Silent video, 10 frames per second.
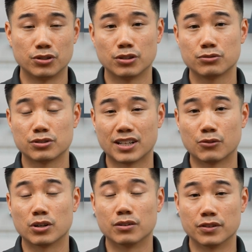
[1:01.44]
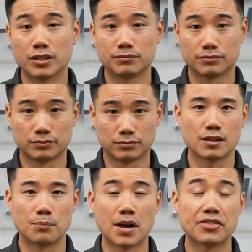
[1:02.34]
do to get rid of it.
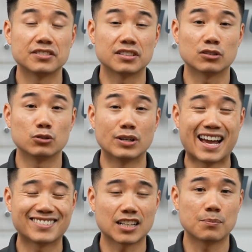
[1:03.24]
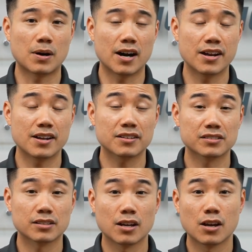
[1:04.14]
The methods include
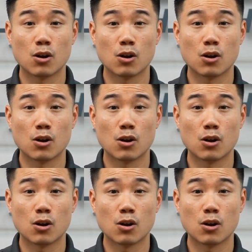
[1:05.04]
antibiotics,